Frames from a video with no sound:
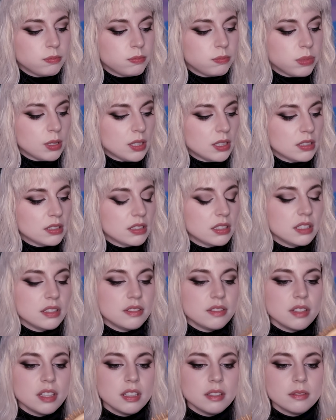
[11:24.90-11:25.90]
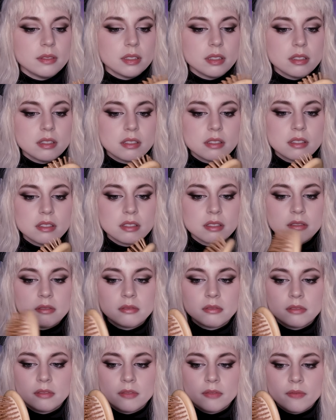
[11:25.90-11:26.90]
party favors.
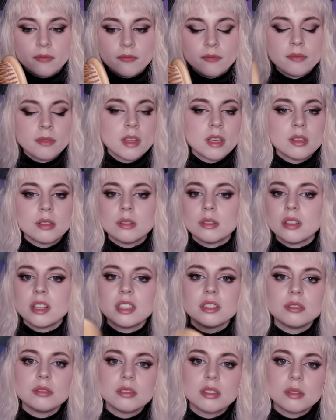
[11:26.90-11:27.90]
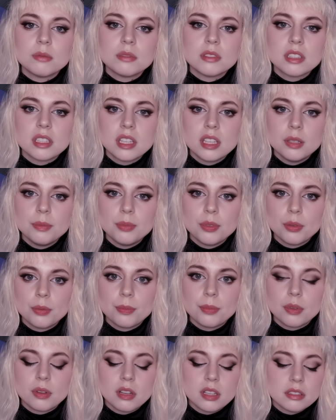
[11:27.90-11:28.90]
No, I do not want to keep your
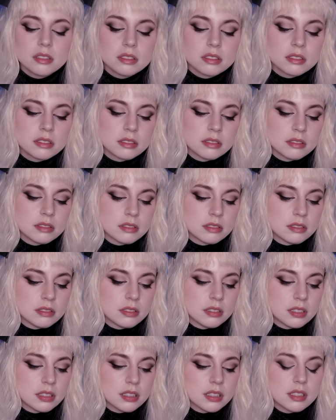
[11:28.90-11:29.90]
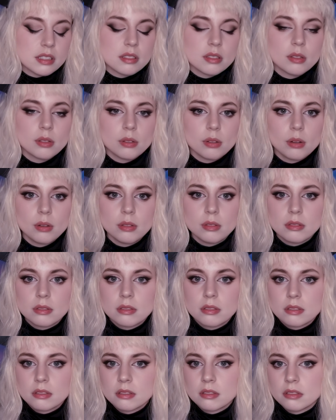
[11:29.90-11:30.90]
brush. It's
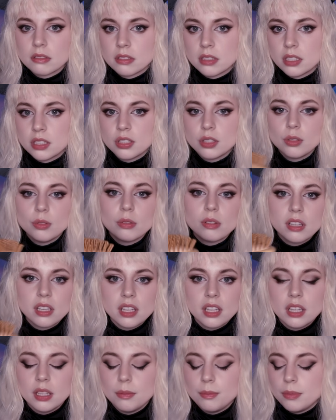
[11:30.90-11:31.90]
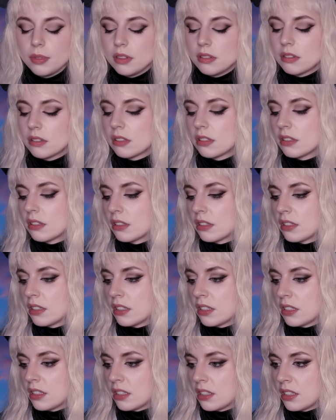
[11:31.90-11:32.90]
gross. You can keep it.
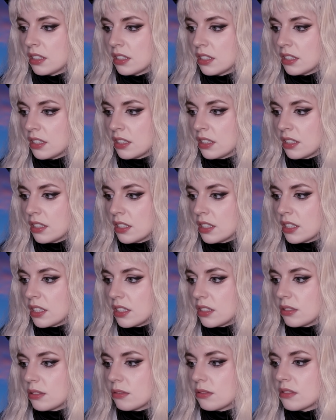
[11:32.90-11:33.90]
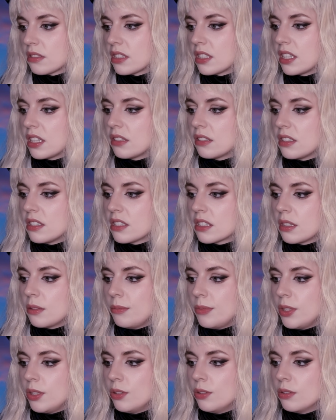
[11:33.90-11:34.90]
I don't see how this can
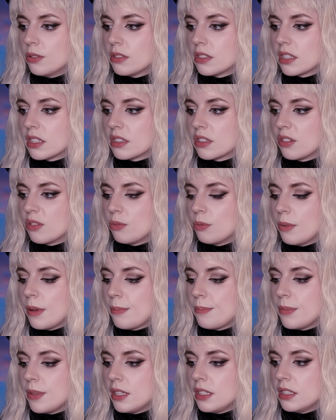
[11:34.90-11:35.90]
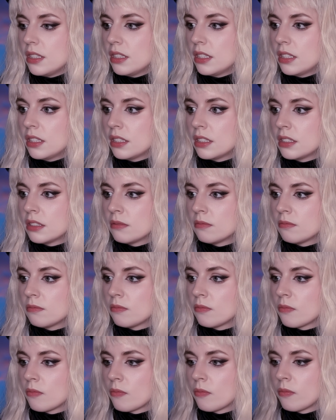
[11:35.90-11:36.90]
be used as a weapon.
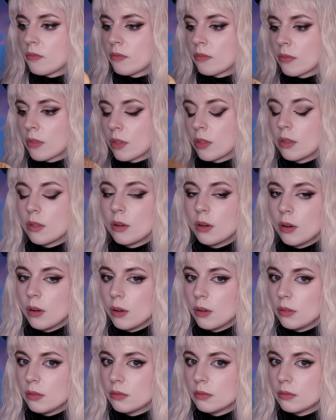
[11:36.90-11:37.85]
No.